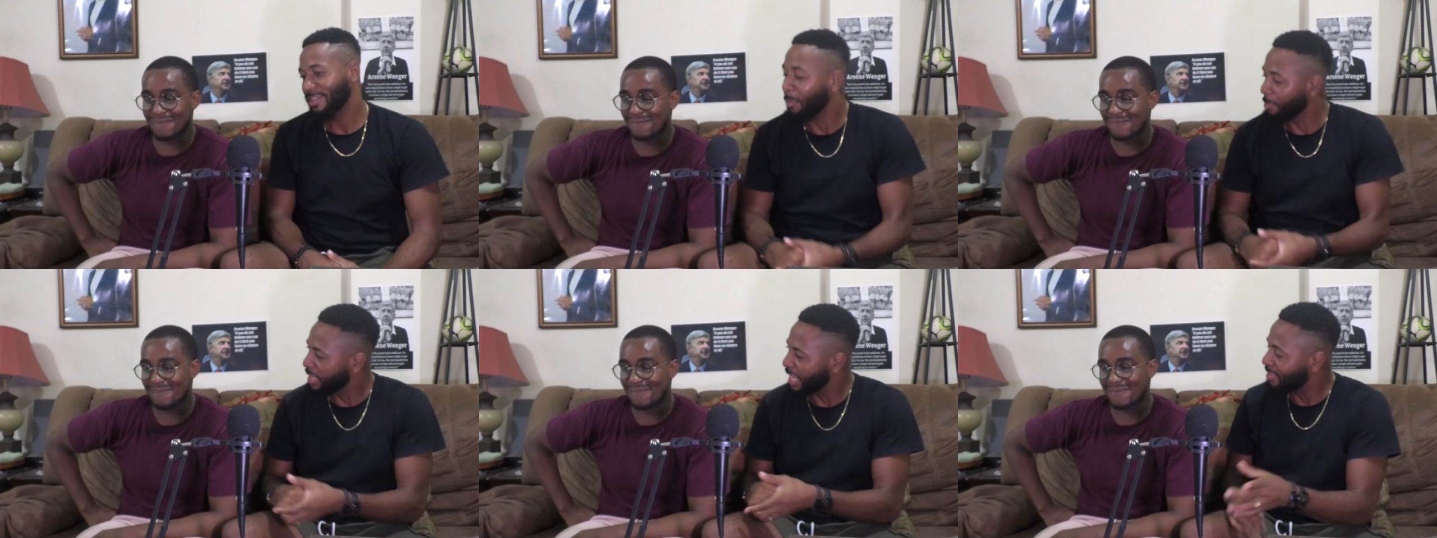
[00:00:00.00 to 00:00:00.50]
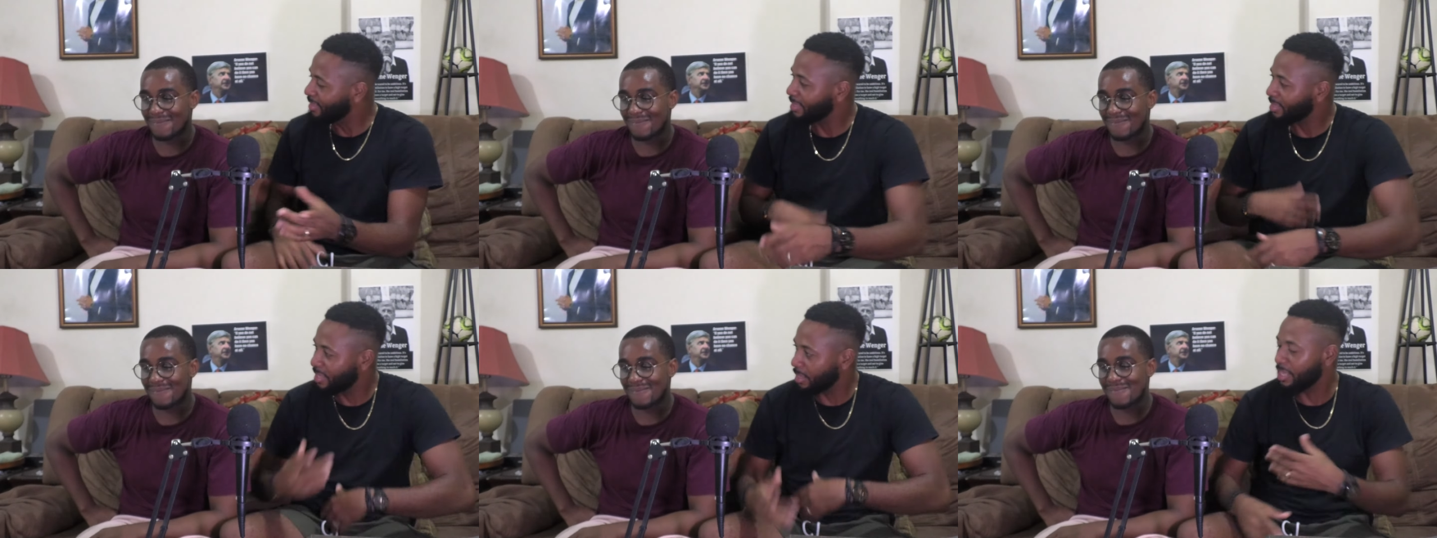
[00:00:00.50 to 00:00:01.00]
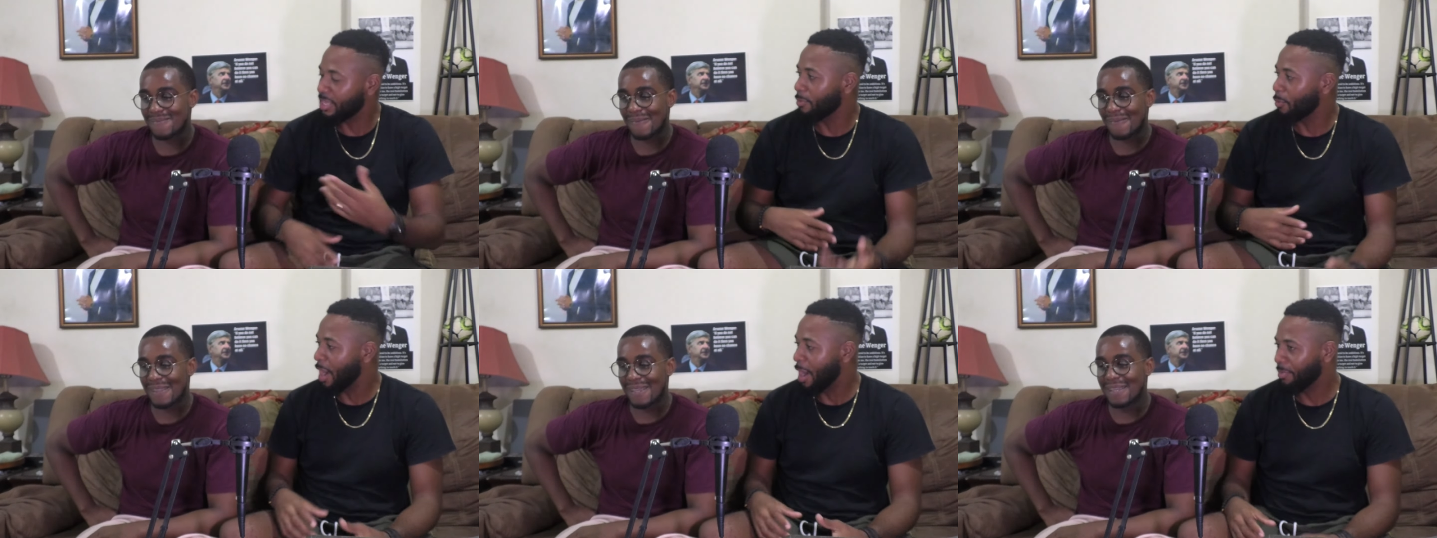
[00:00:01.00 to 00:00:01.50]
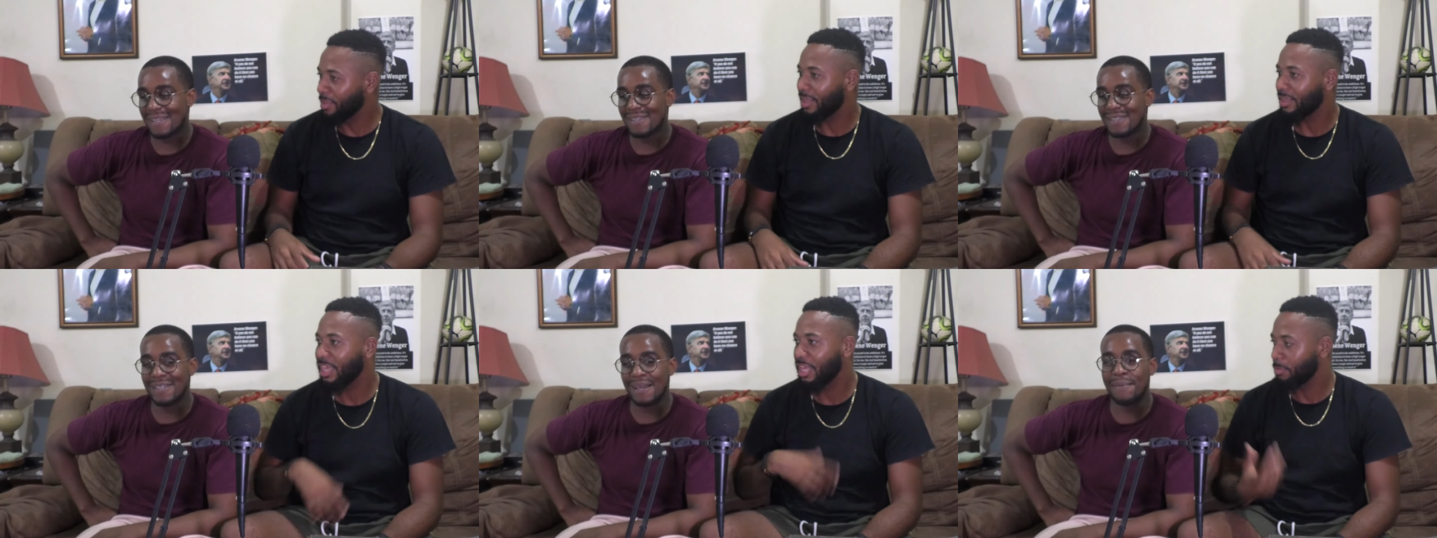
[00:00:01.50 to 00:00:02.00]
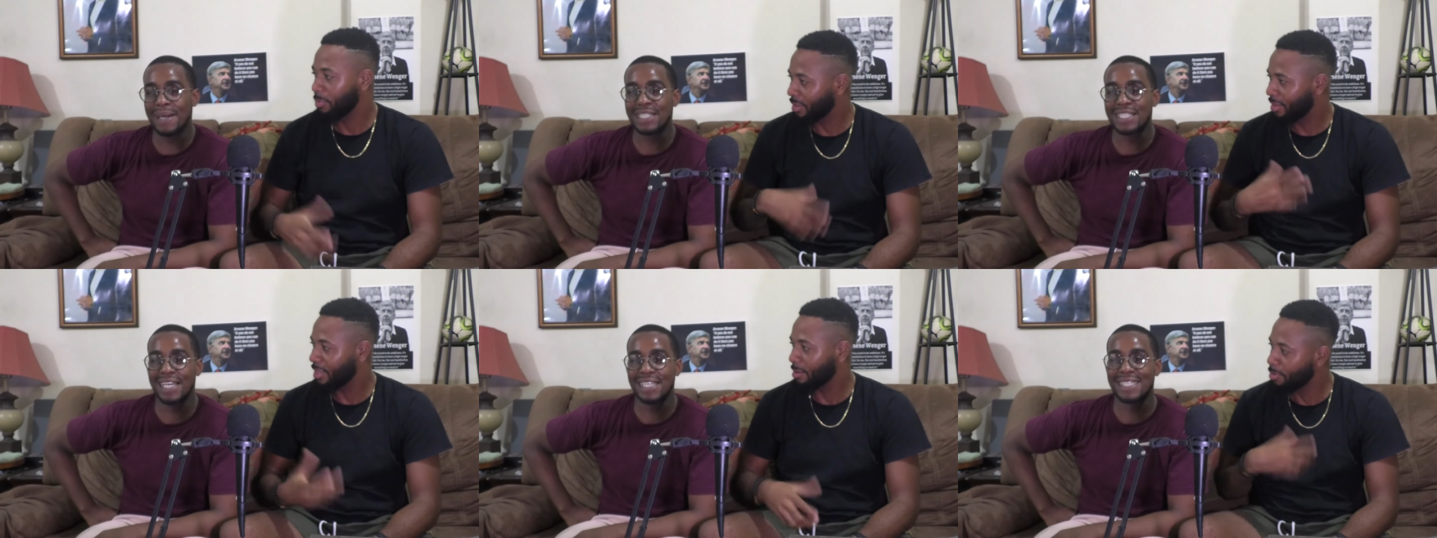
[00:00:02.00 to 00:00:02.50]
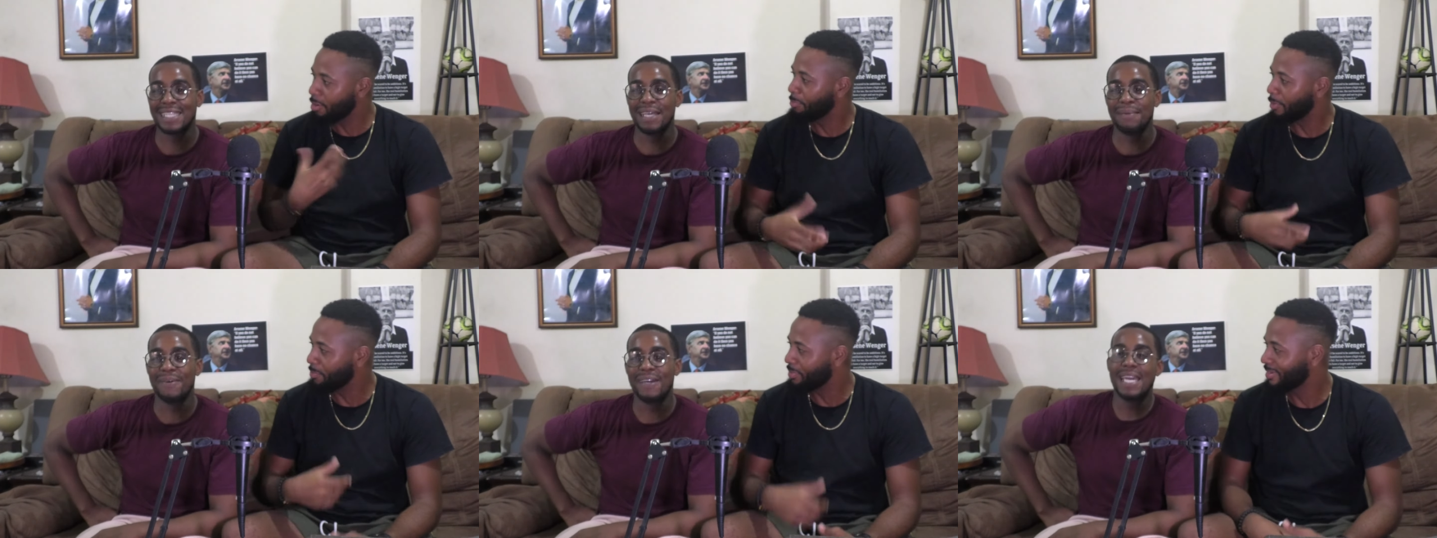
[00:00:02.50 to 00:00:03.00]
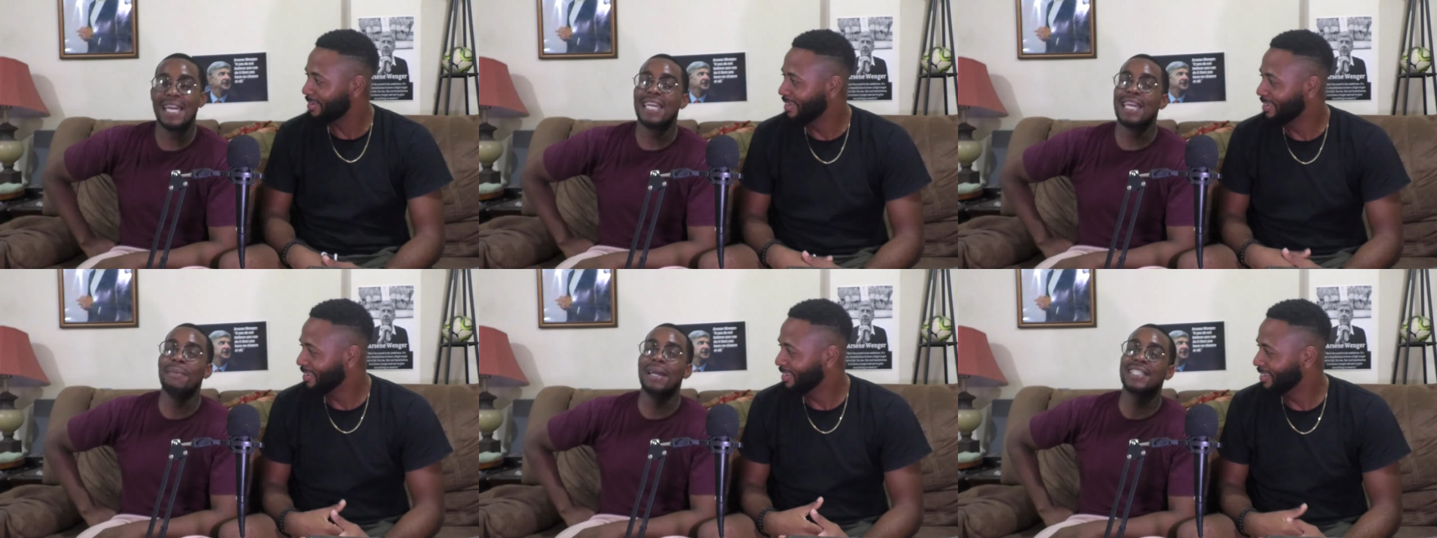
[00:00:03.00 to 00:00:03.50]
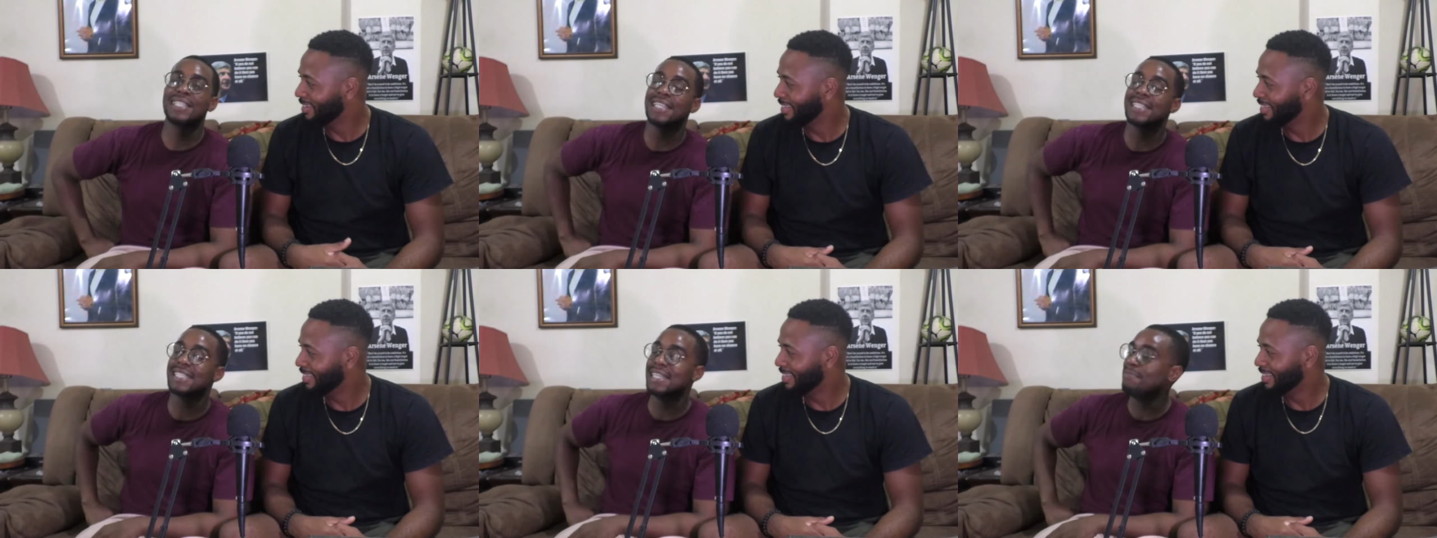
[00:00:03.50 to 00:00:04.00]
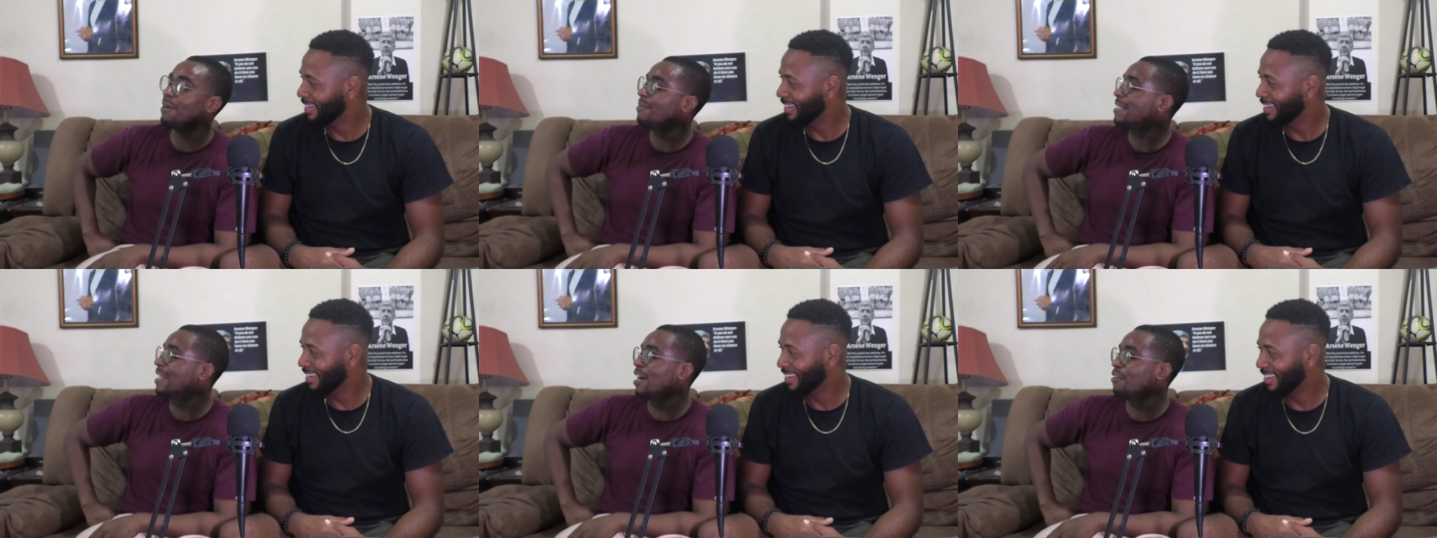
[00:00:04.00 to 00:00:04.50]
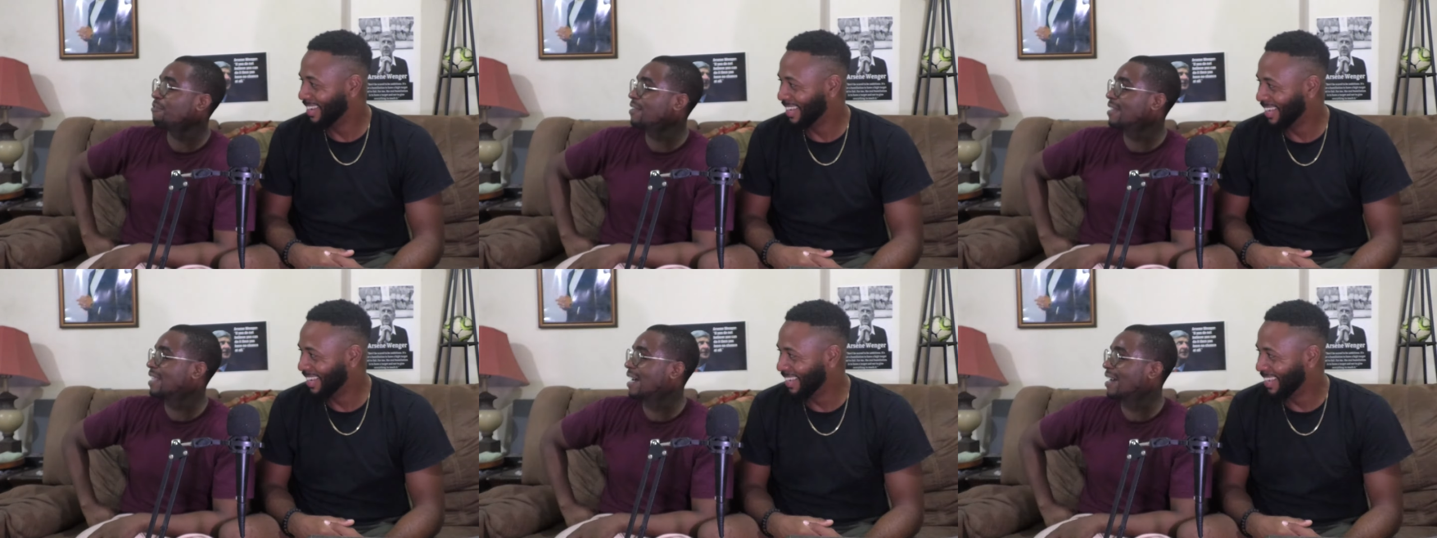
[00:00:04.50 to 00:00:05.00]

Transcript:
Speaker 1: No, because you get, you get, you, what happens is that
Speaker 2: you get you the, the blood sleep. pumping. You mentioned sleep, I'm starting to feel